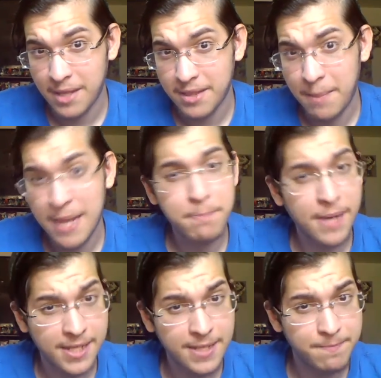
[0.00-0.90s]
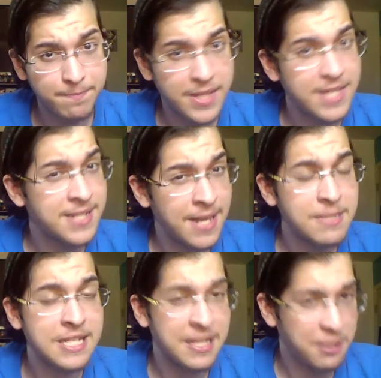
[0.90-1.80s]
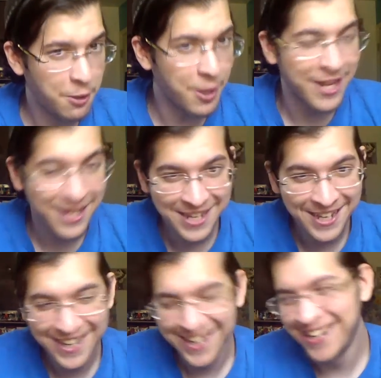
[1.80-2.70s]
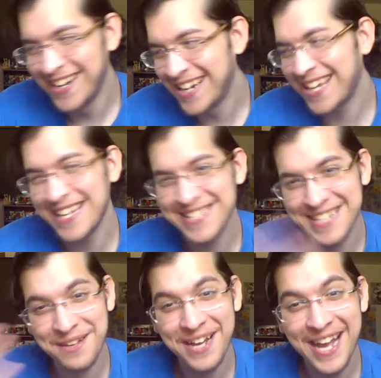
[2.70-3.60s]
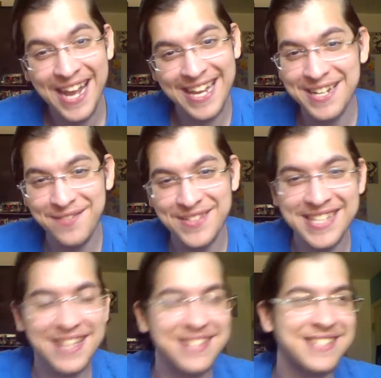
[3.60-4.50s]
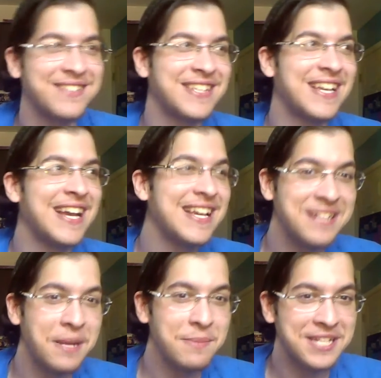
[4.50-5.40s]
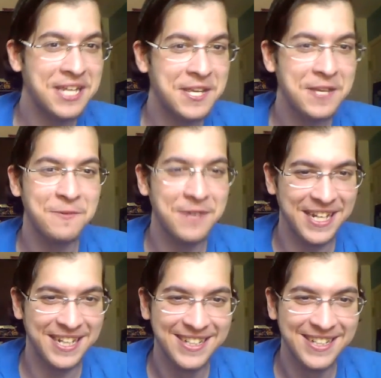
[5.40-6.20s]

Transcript: The Paint Bucket, his name is Huey. I can't even say that seriously. His name is Huey.